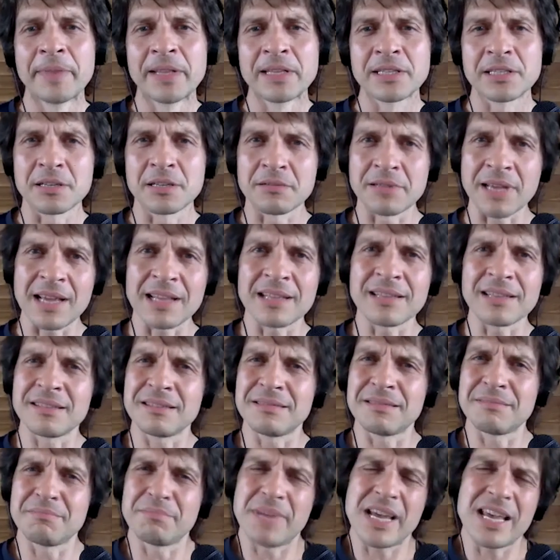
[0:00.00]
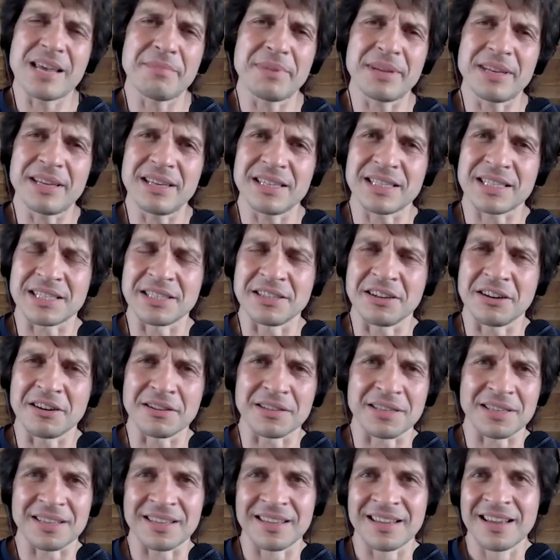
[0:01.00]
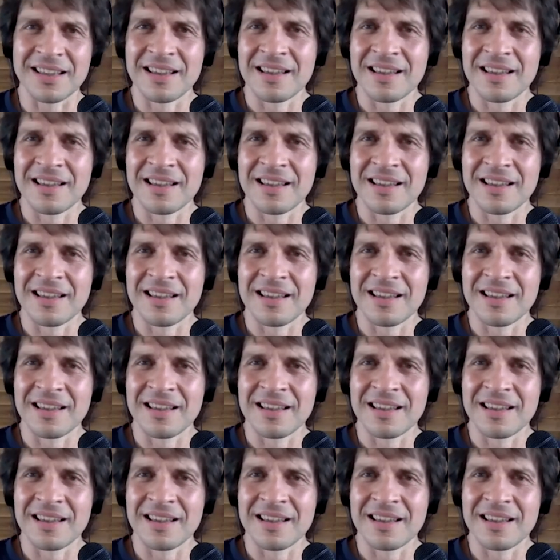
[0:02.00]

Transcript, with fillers: So then maybe it's not...